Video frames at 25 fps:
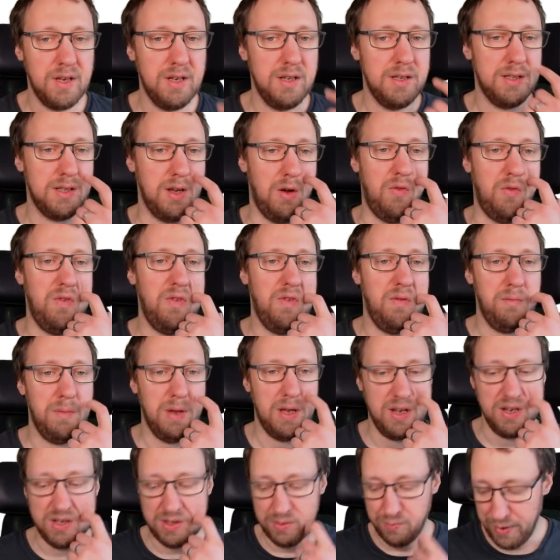So,
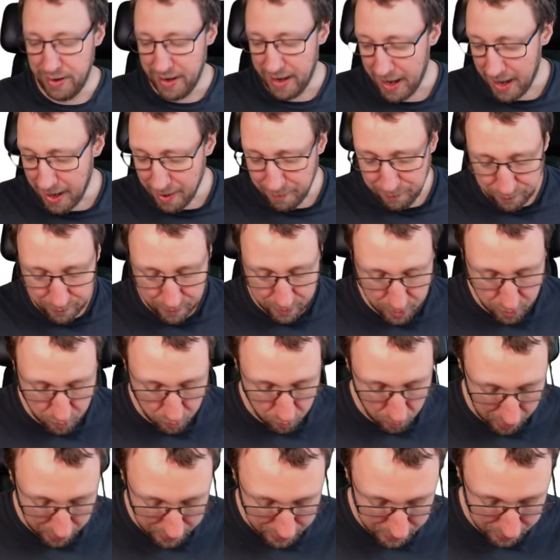because we have
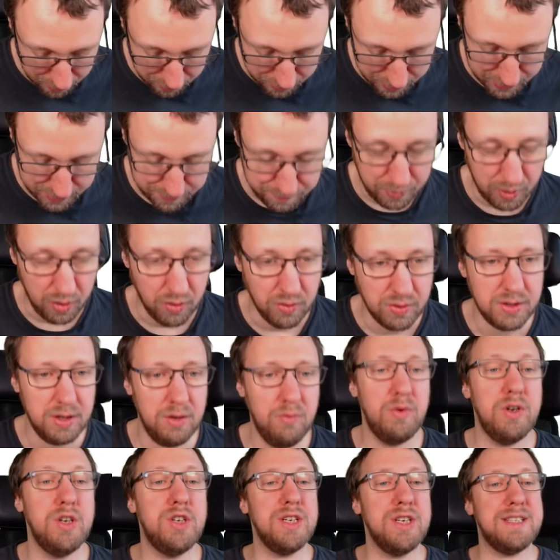u1 at our disposal,
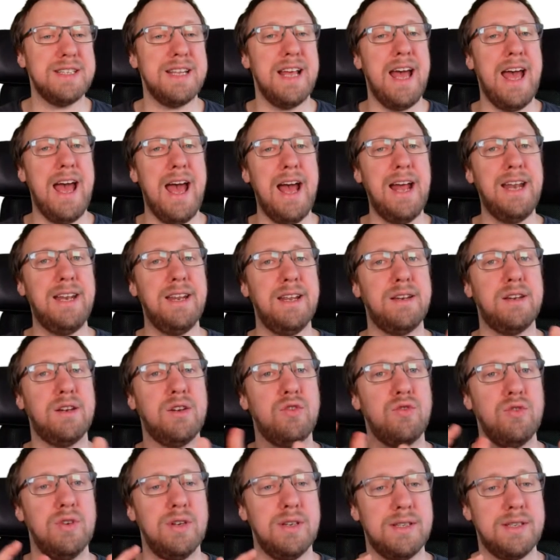we just add it
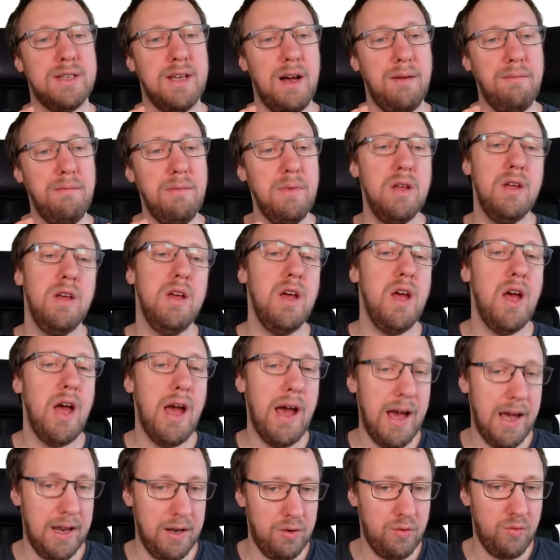to the sum
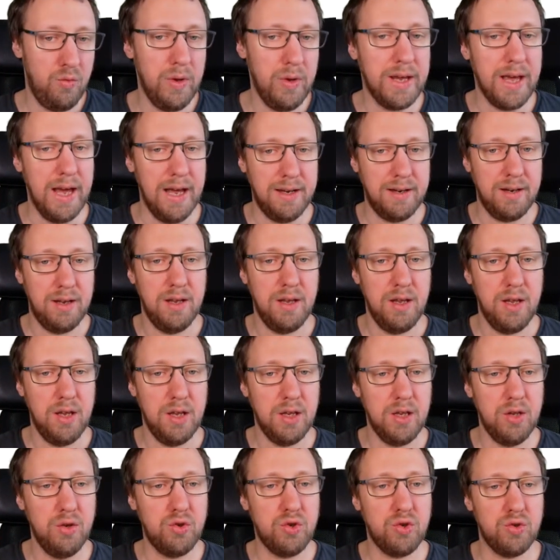and we get
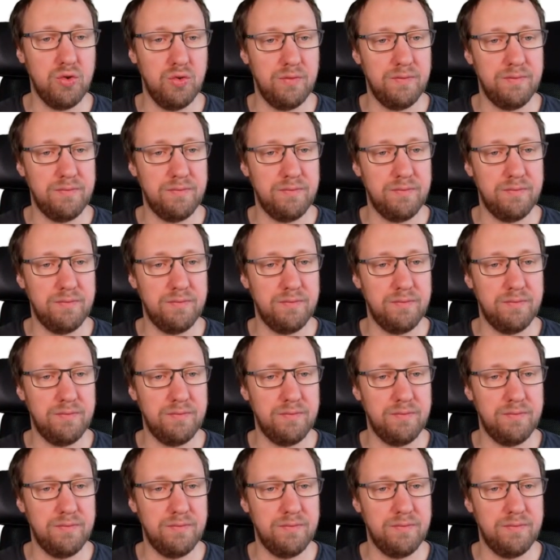u2.